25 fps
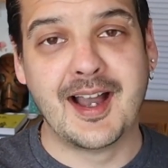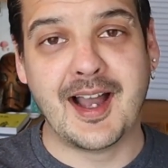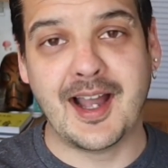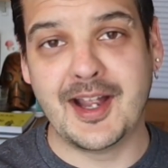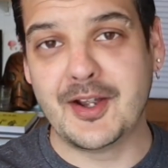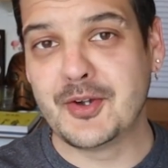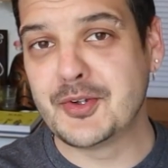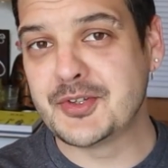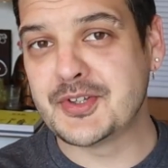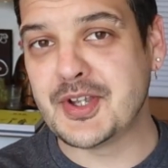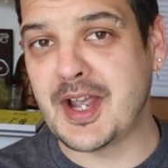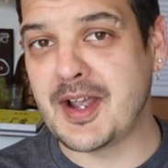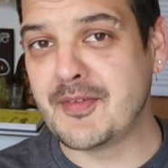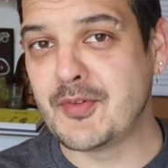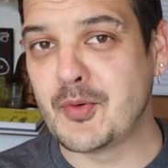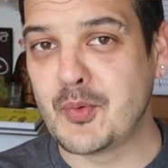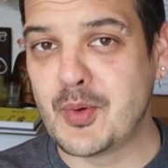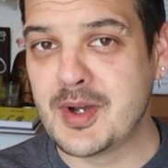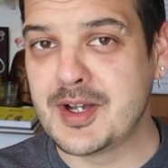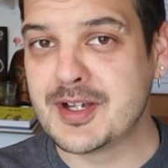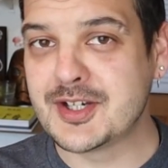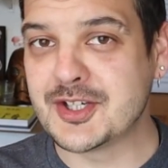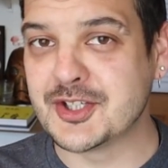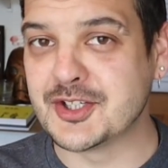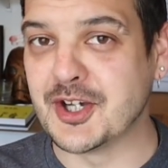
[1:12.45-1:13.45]
I also have a
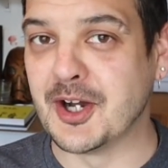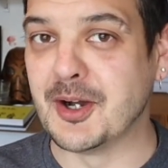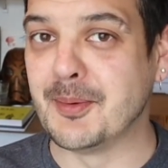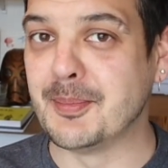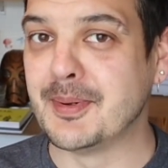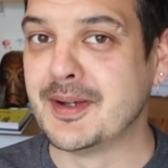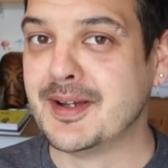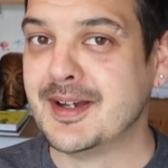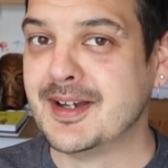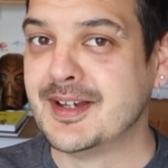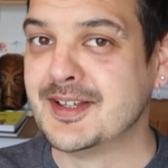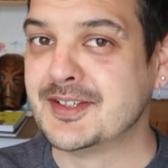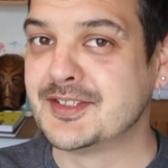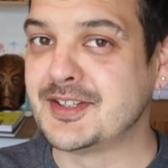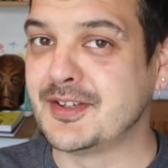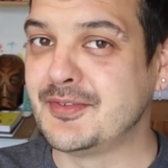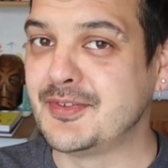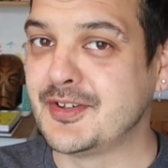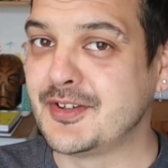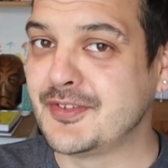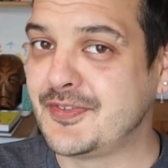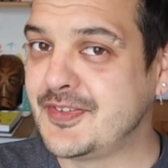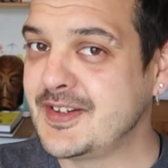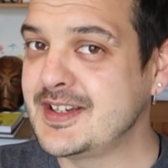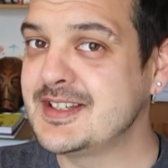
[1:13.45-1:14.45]
workshop. So
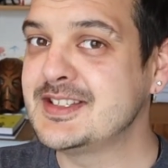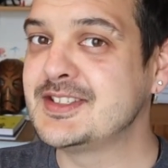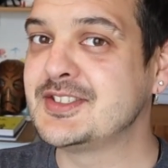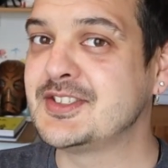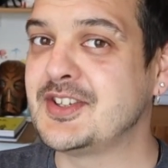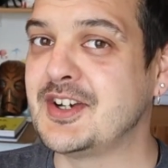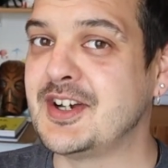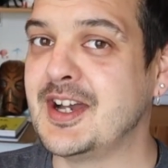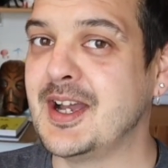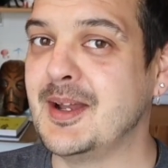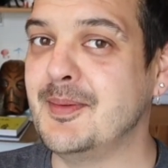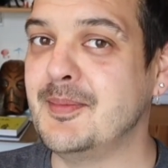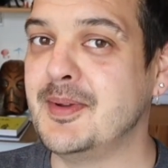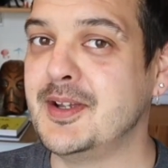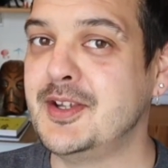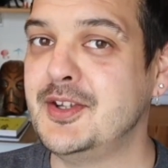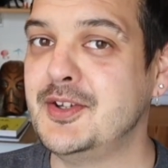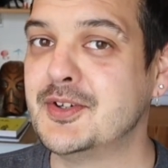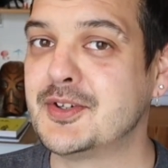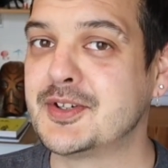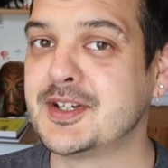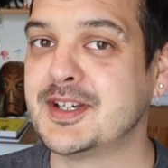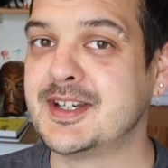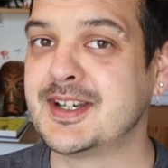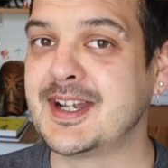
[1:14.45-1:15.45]
for the first time,
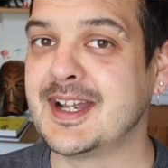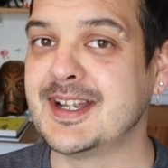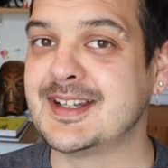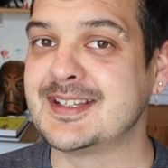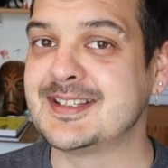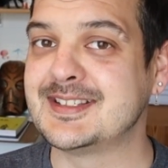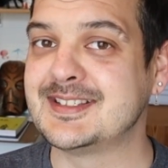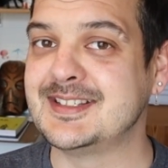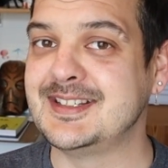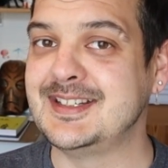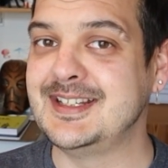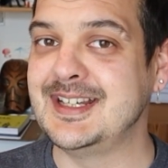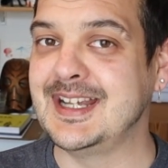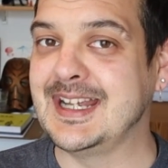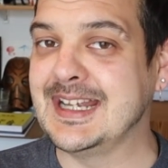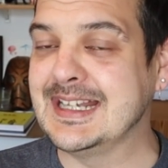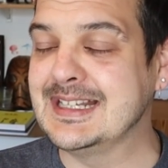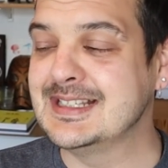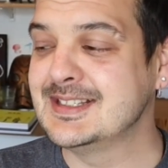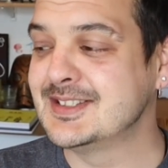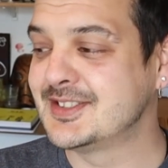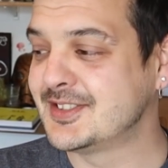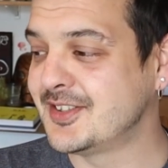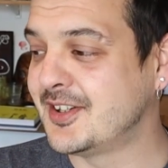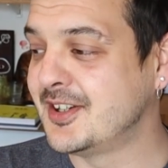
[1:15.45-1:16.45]
you're going to get to see
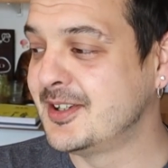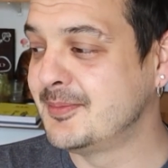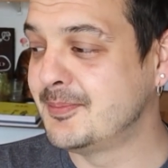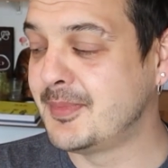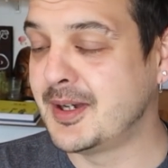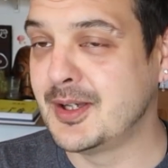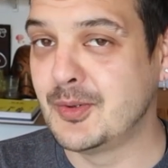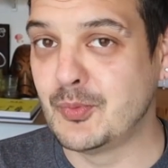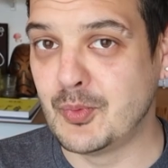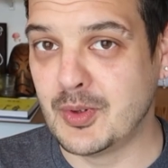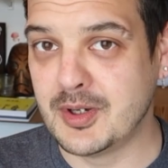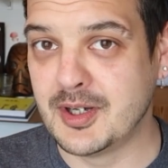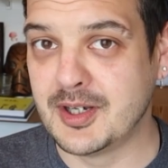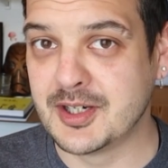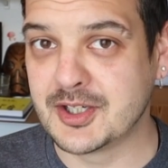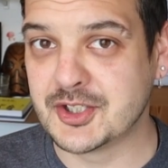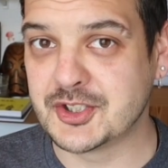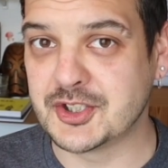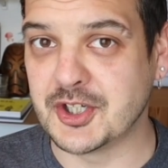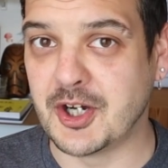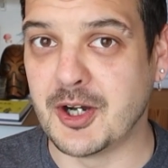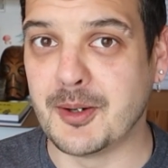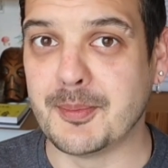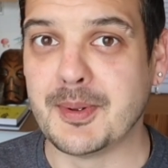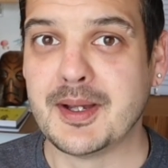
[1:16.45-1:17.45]
inside my
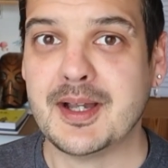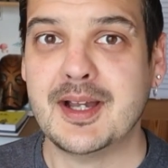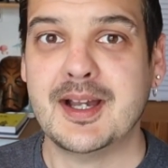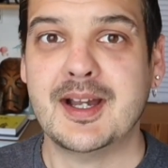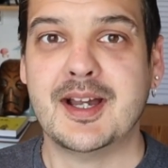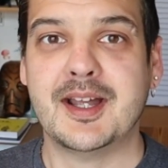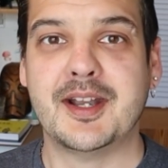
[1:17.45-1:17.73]
workshop.